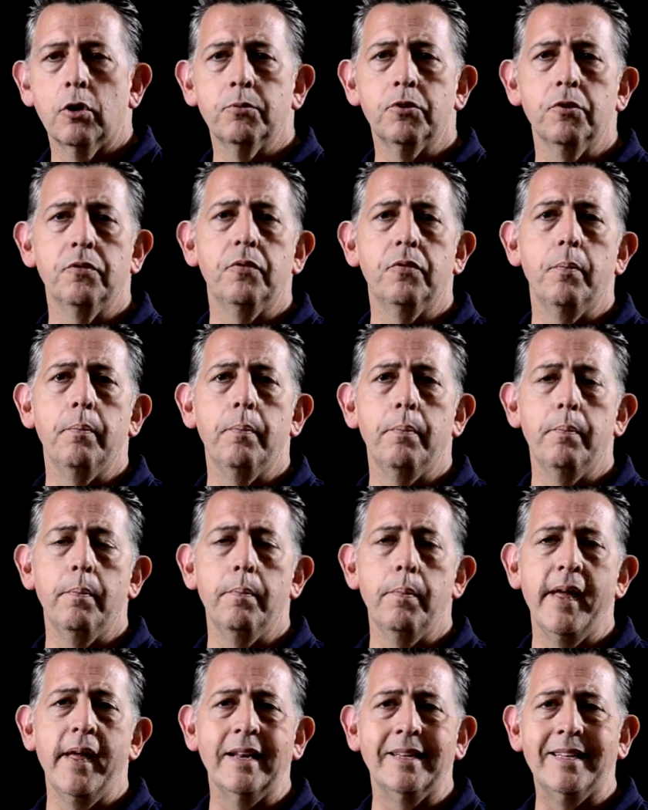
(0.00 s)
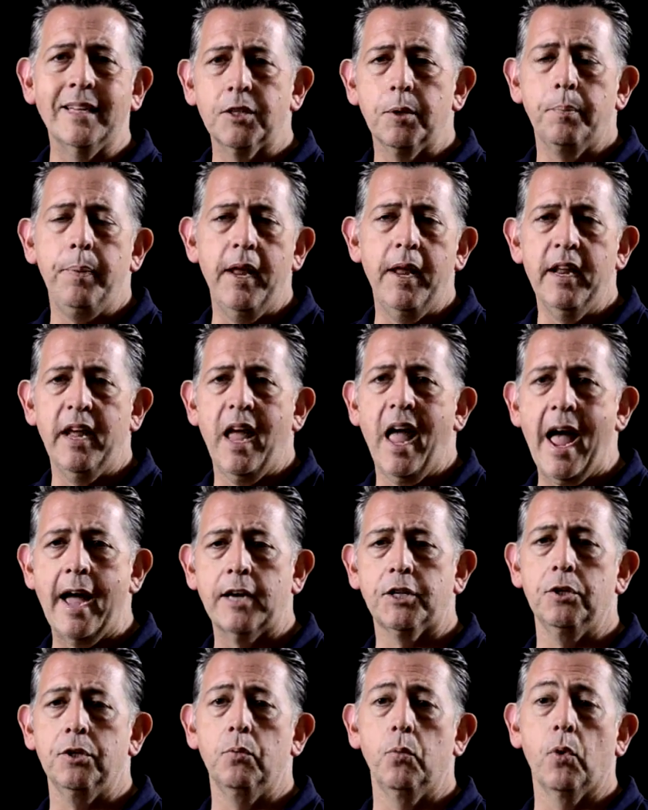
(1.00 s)
terms of anticipating
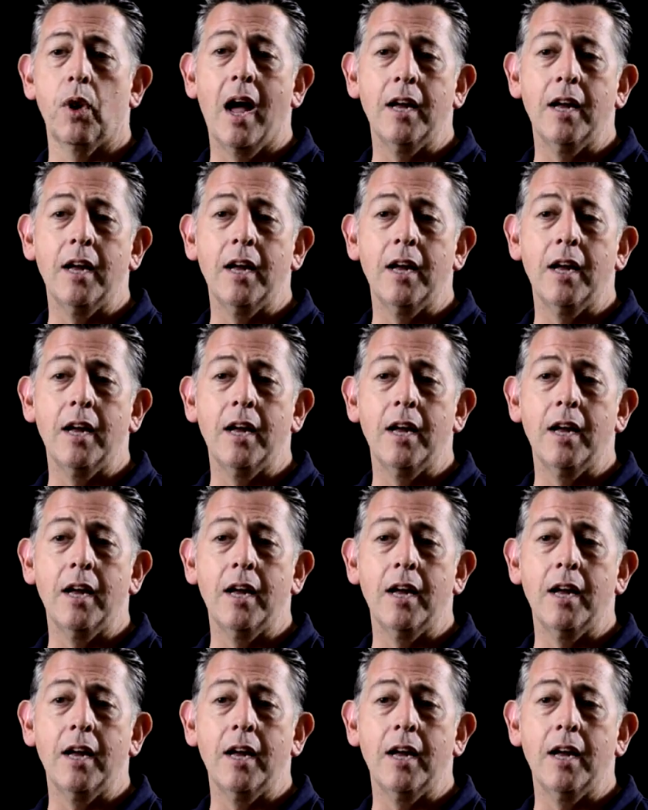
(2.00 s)
action,